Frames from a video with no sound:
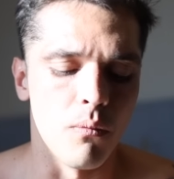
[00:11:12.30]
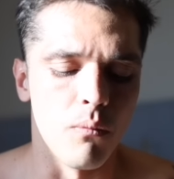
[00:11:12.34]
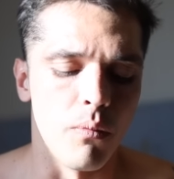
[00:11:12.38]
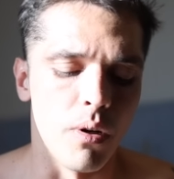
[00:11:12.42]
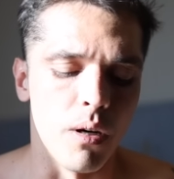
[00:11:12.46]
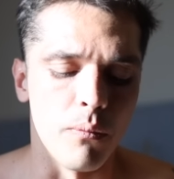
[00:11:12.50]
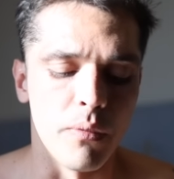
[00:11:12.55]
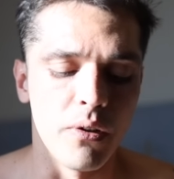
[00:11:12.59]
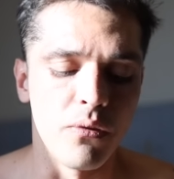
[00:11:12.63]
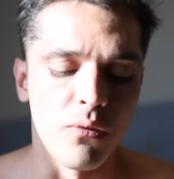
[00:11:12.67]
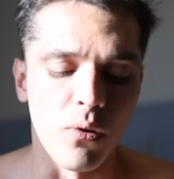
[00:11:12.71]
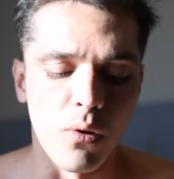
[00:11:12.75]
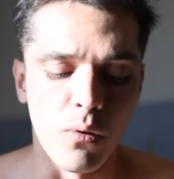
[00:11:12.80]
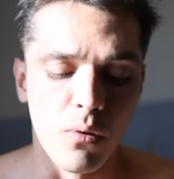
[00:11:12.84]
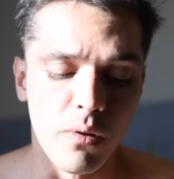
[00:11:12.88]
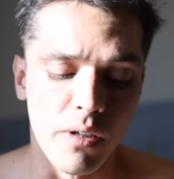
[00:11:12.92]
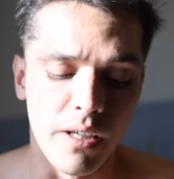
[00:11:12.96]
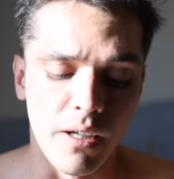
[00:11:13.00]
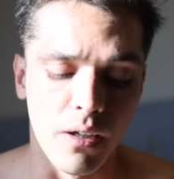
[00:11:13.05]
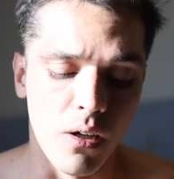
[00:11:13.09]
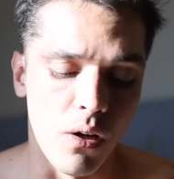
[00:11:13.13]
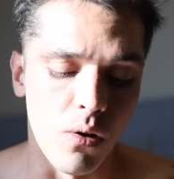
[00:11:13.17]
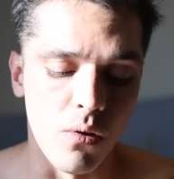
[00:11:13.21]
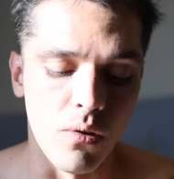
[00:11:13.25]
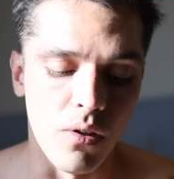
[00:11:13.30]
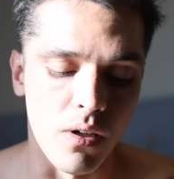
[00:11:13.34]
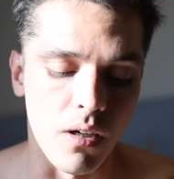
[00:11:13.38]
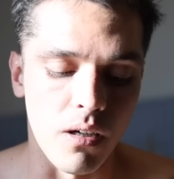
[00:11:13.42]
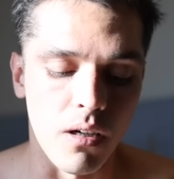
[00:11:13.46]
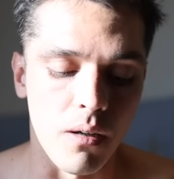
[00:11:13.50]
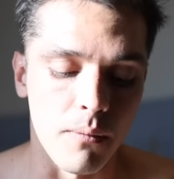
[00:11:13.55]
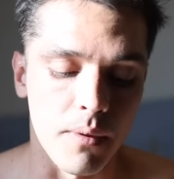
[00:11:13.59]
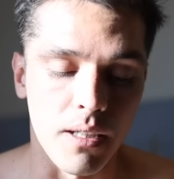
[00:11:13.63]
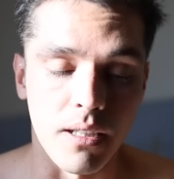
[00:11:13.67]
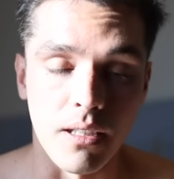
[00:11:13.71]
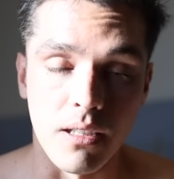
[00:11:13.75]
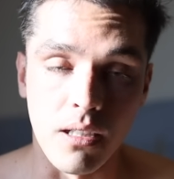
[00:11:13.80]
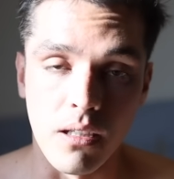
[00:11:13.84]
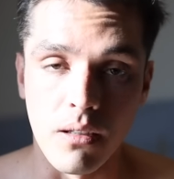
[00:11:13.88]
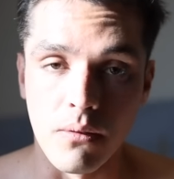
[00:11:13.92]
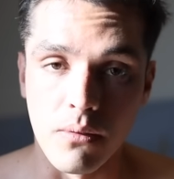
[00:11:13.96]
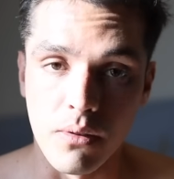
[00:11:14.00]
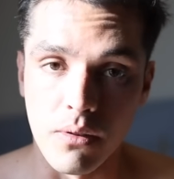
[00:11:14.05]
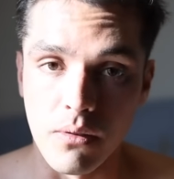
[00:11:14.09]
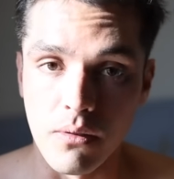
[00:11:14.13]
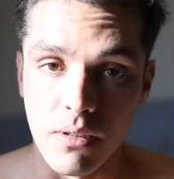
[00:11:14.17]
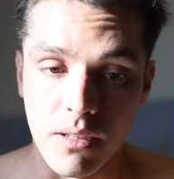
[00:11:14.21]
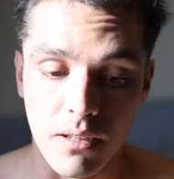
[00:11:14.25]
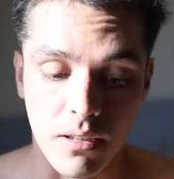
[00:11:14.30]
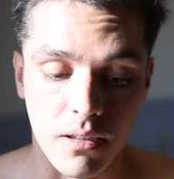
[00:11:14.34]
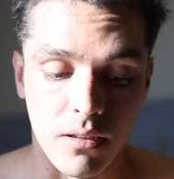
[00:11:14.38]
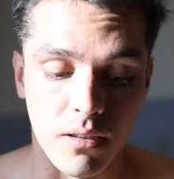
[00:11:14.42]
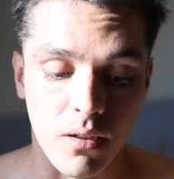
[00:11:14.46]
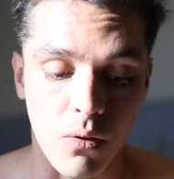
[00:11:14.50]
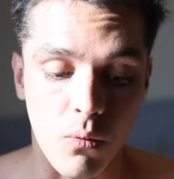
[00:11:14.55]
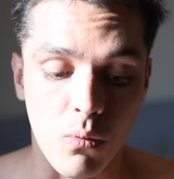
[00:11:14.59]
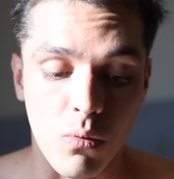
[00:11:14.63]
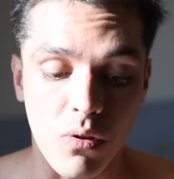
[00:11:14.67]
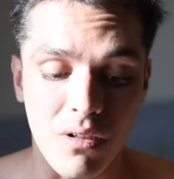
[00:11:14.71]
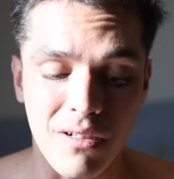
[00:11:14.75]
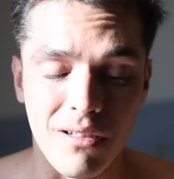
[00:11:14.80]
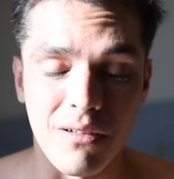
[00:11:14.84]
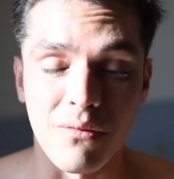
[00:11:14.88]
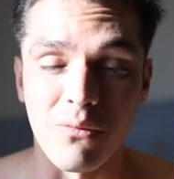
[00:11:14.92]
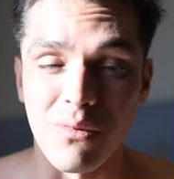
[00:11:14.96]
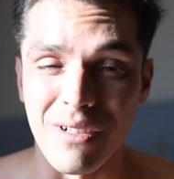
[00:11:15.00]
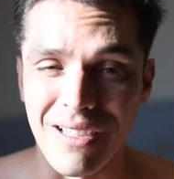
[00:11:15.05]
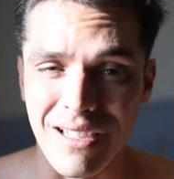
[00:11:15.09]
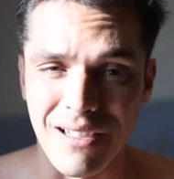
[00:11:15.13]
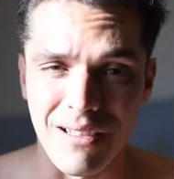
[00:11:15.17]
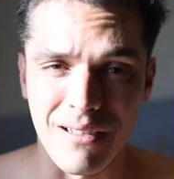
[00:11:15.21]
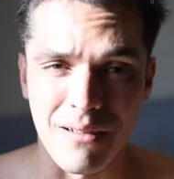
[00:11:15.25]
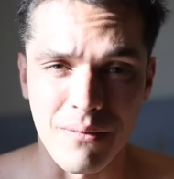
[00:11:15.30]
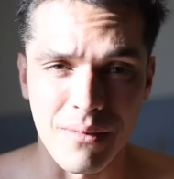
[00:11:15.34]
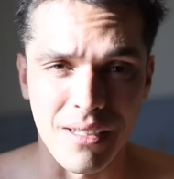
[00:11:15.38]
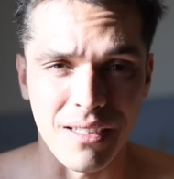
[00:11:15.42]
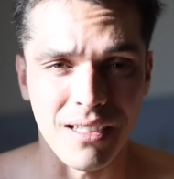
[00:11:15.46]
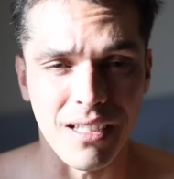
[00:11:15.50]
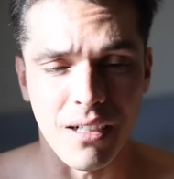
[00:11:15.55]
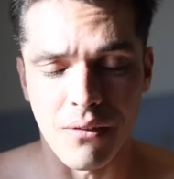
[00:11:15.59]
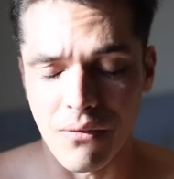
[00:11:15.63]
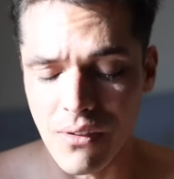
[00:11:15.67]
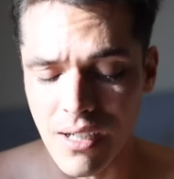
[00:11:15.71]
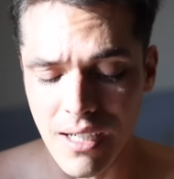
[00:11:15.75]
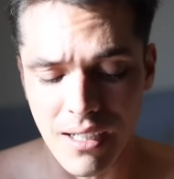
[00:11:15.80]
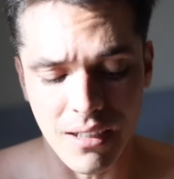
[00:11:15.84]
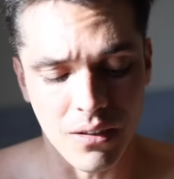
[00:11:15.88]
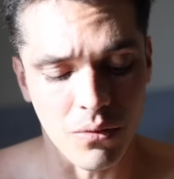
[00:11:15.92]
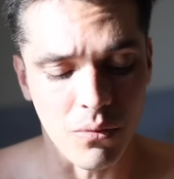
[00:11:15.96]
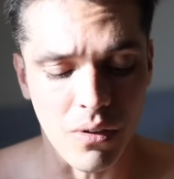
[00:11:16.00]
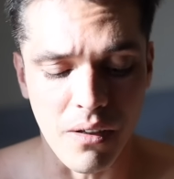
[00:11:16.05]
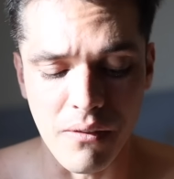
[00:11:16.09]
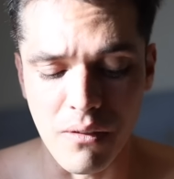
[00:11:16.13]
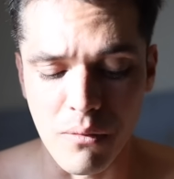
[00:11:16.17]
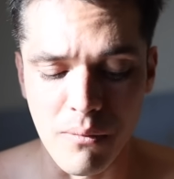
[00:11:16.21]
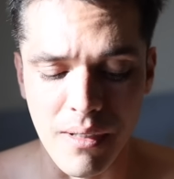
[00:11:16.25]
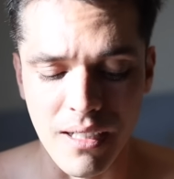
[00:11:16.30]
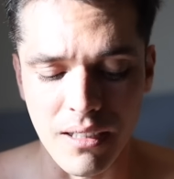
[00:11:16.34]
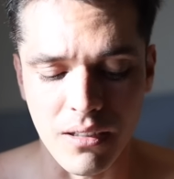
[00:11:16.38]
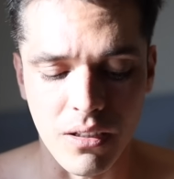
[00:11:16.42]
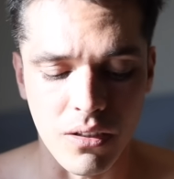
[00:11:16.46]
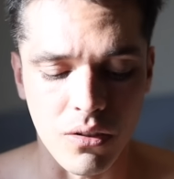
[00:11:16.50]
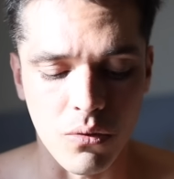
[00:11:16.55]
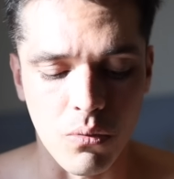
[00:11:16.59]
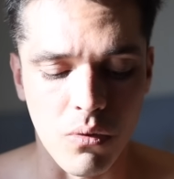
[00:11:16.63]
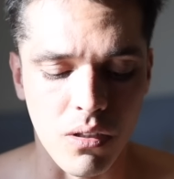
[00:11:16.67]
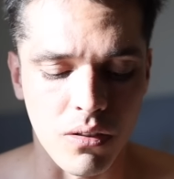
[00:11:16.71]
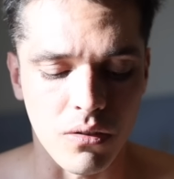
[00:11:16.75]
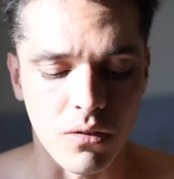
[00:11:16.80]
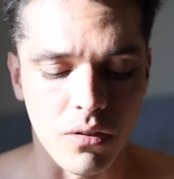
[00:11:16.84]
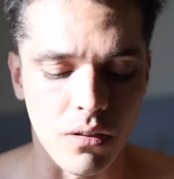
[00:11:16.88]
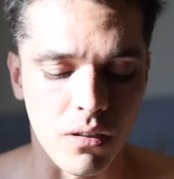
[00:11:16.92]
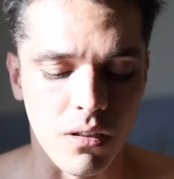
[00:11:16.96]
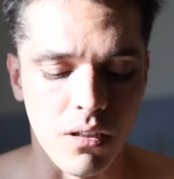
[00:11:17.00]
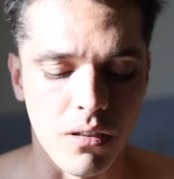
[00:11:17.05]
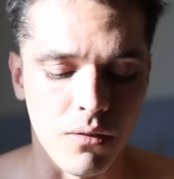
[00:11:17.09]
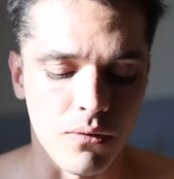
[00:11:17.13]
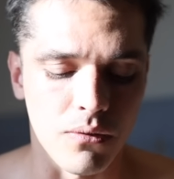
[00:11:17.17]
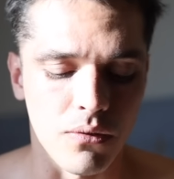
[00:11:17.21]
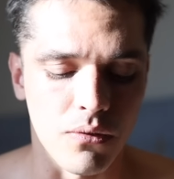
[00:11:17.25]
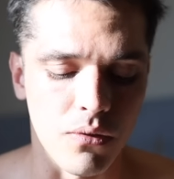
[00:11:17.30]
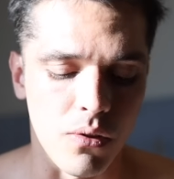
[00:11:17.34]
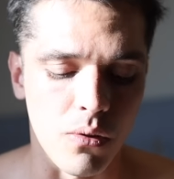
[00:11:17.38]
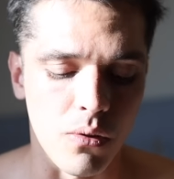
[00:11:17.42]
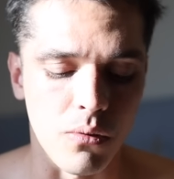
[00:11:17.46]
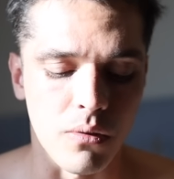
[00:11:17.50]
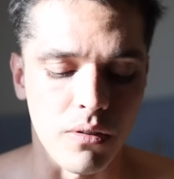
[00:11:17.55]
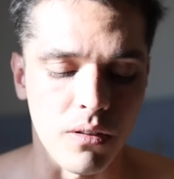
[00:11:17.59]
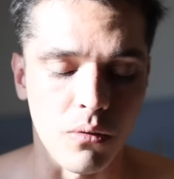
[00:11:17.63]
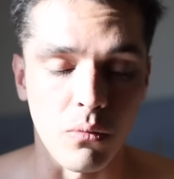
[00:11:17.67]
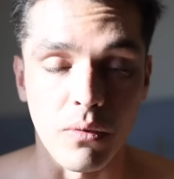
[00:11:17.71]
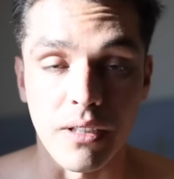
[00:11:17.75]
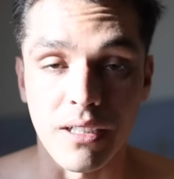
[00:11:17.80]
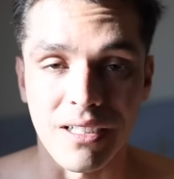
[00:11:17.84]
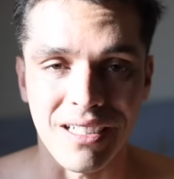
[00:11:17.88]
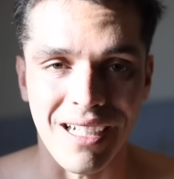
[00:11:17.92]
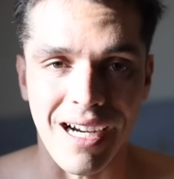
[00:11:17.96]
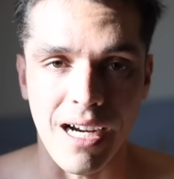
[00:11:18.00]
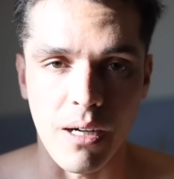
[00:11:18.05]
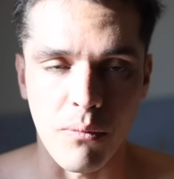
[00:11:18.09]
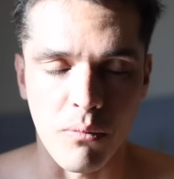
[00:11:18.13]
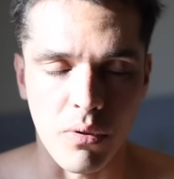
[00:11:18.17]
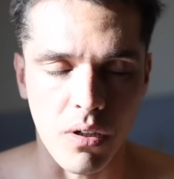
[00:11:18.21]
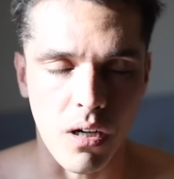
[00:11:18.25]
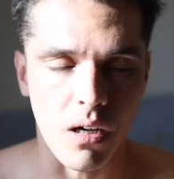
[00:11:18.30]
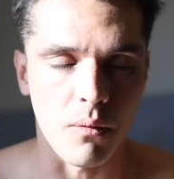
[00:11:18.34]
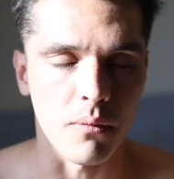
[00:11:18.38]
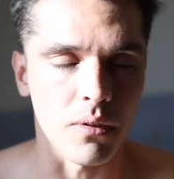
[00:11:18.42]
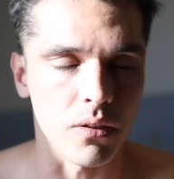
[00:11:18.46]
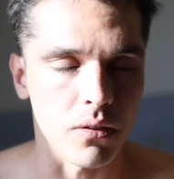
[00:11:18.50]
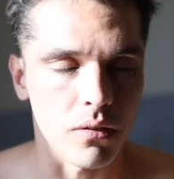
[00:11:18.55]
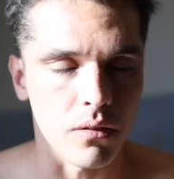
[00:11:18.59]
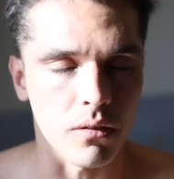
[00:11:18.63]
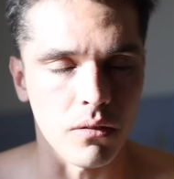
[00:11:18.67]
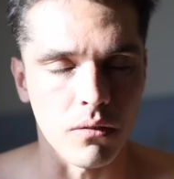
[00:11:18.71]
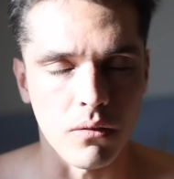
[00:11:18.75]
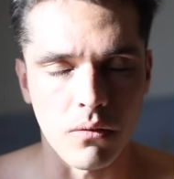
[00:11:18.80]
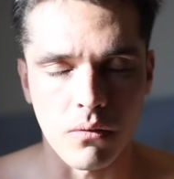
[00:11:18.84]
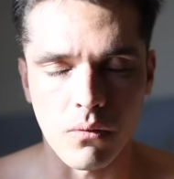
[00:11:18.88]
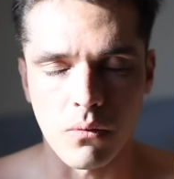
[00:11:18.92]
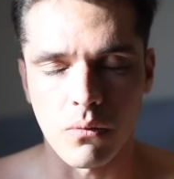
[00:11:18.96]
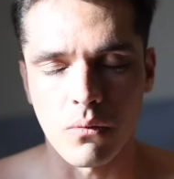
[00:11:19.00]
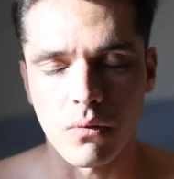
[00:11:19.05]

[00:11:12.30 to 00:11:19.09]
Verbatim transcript: But before we go there, I'm going to deliver you this words of wisdom, this advice, whatever message wants to come forward, which I promised you.